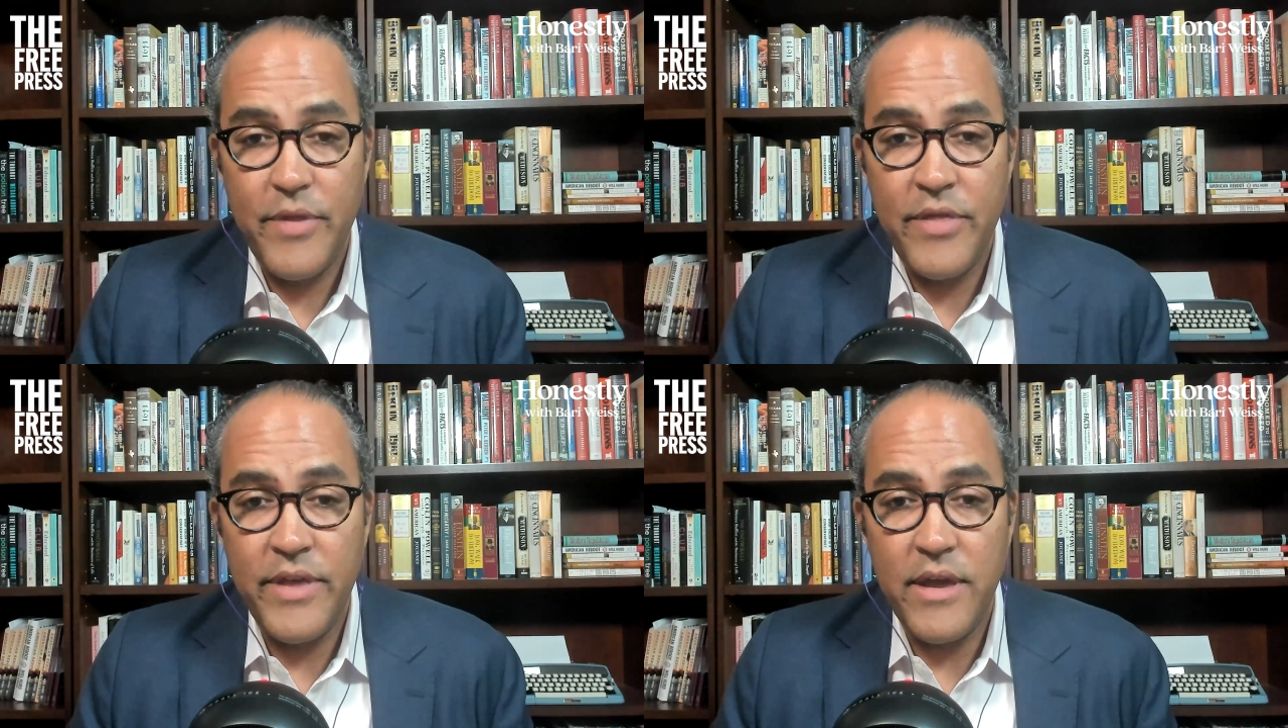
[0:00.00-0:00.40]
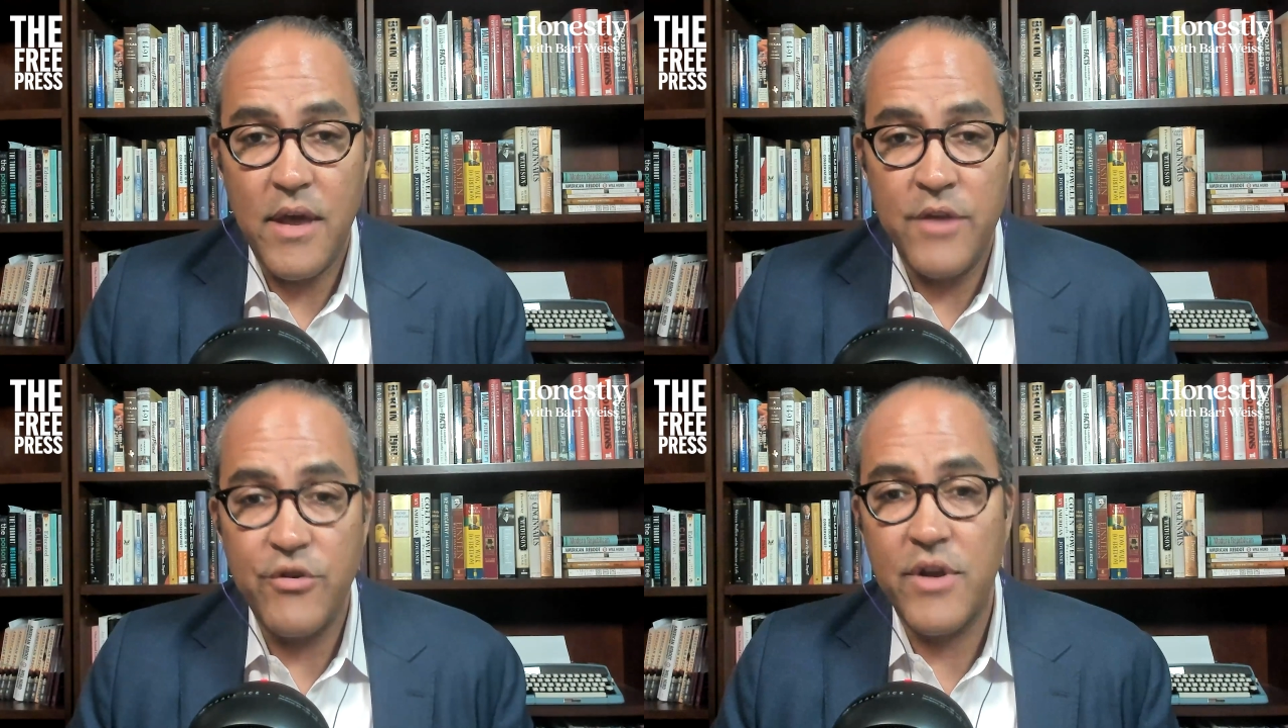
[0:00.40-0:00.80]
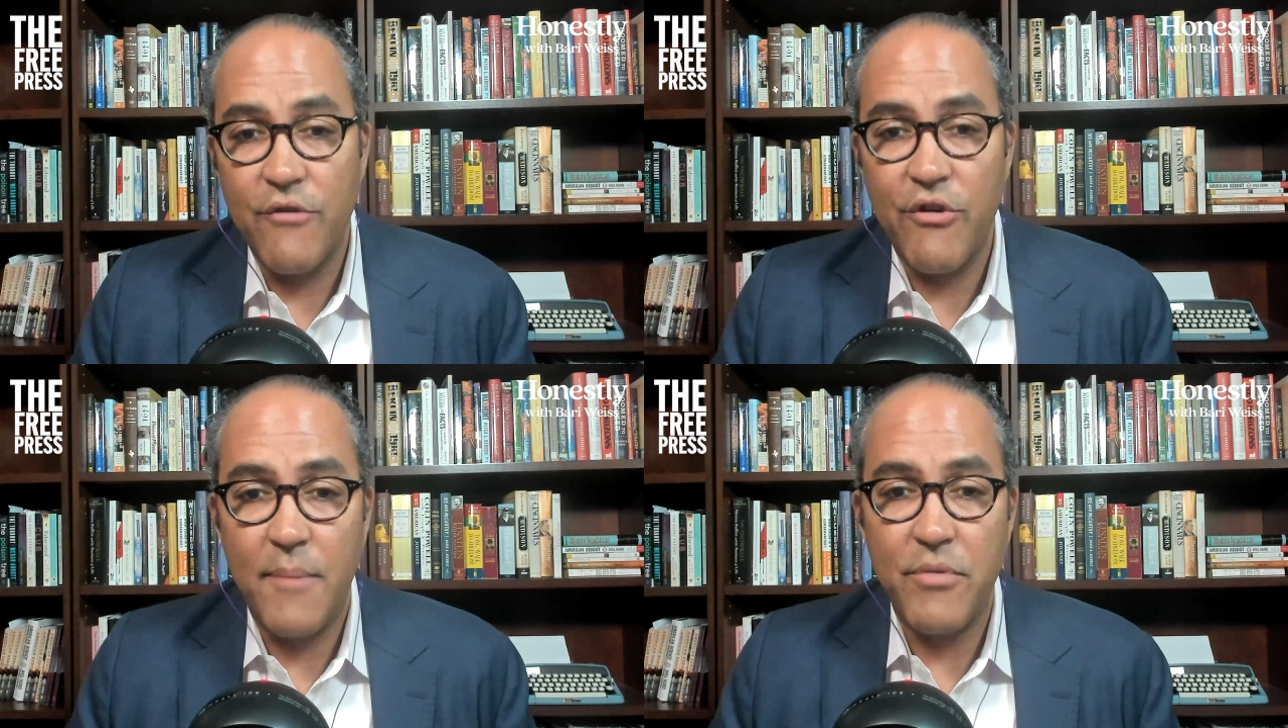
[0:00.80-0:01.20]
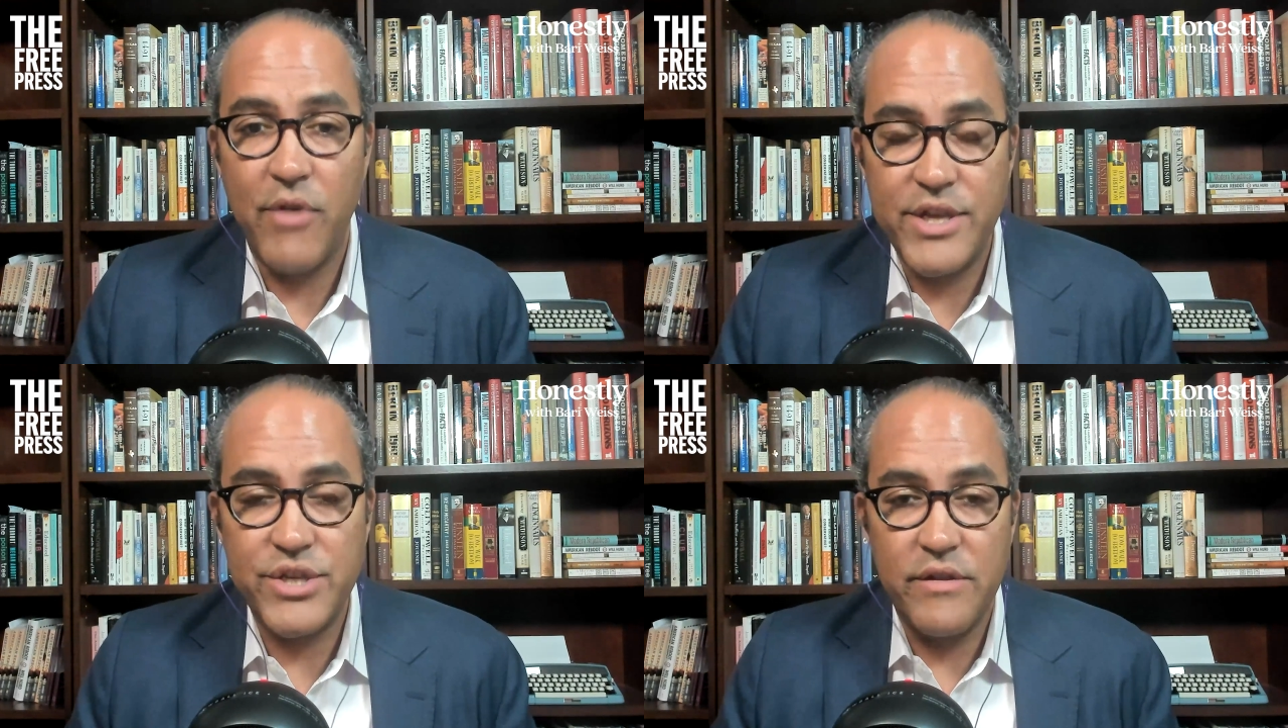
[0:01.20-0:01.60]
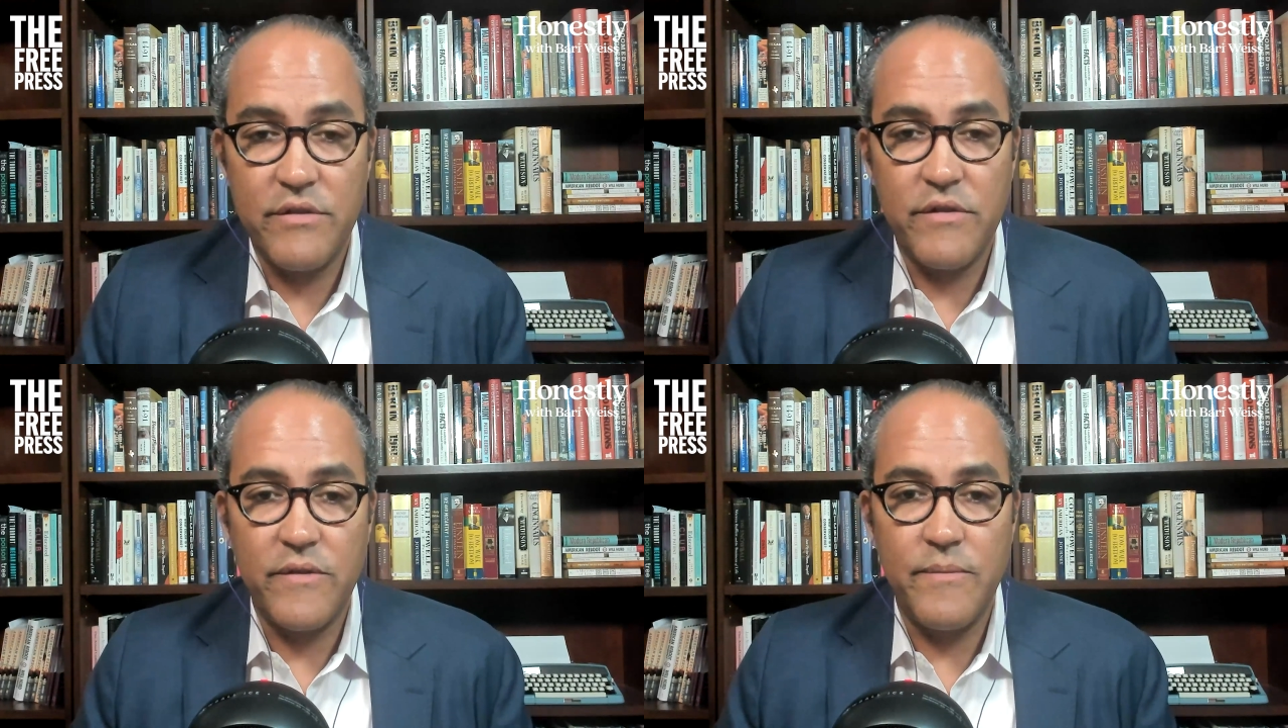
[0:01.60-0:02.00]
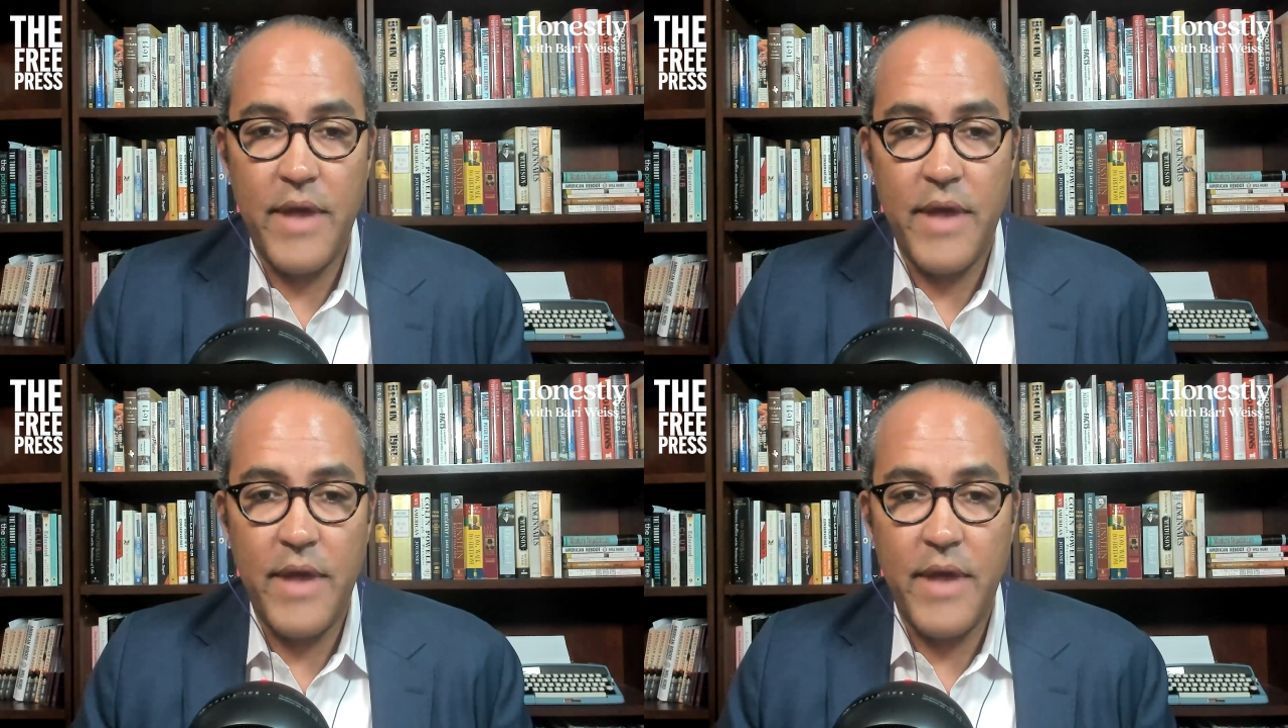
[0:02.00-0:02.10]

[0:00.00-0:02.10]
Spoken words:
the undercover operations